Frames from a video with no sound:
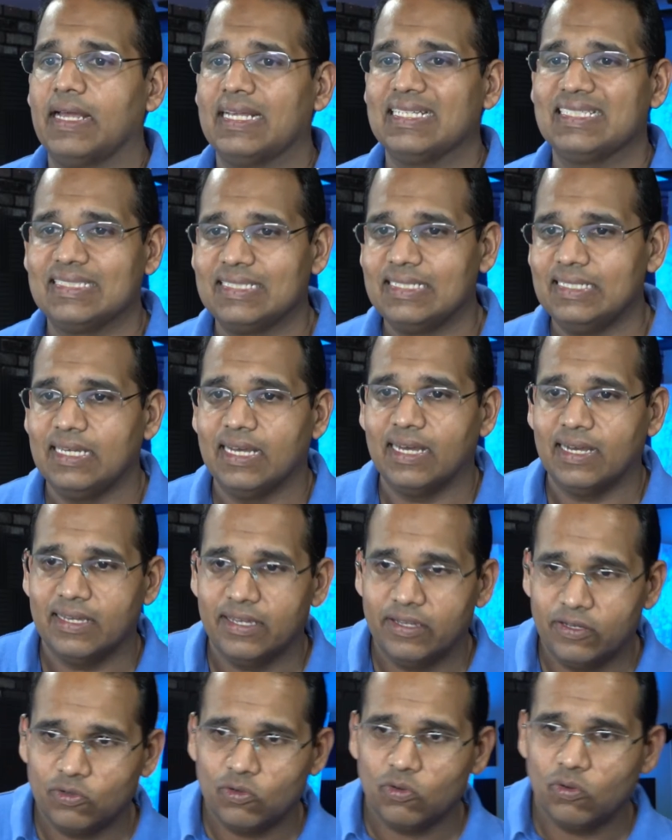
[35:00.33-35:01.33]

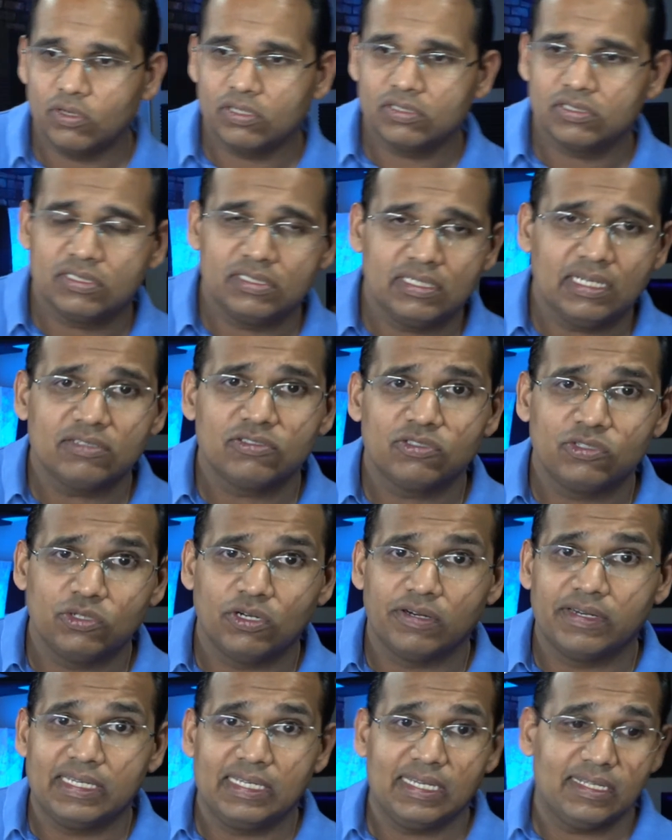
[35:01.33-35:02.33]
TIA course, yes, you
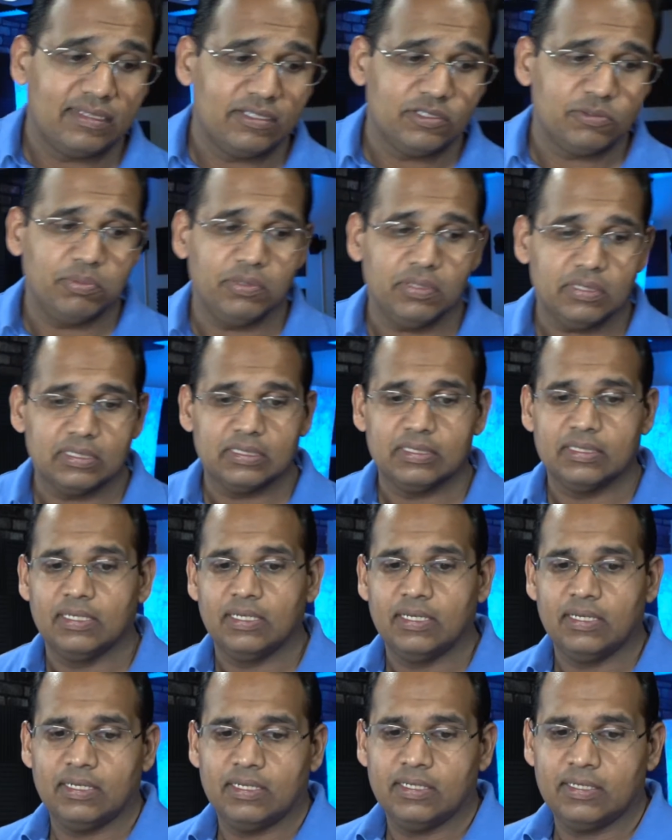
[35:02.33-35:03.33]
already get this book.
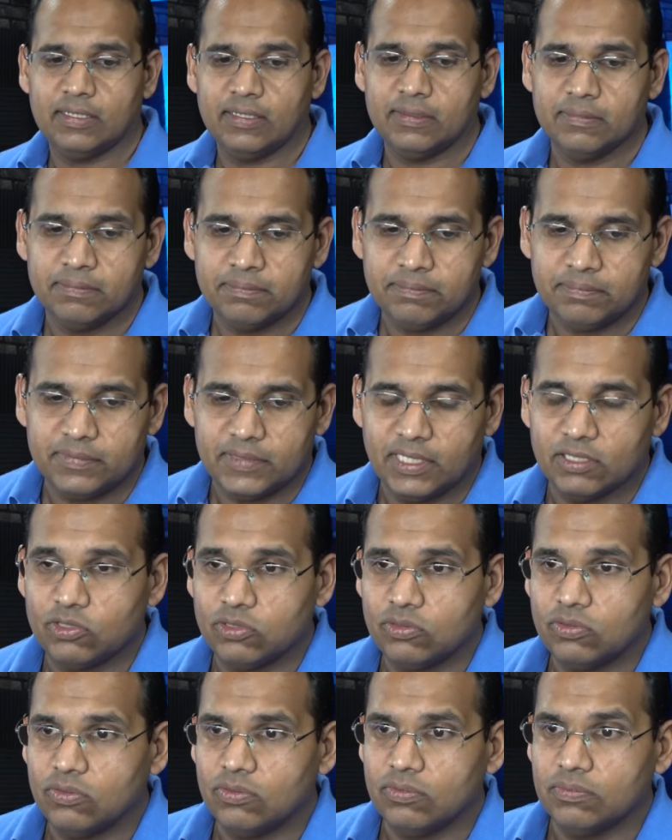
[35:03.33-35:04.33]
Yes,
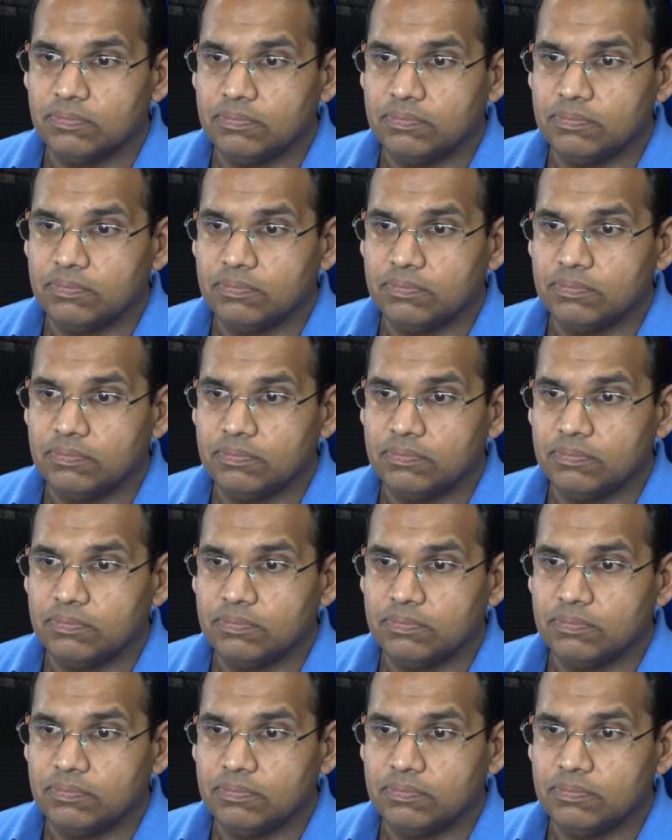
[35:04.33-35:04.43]
you do.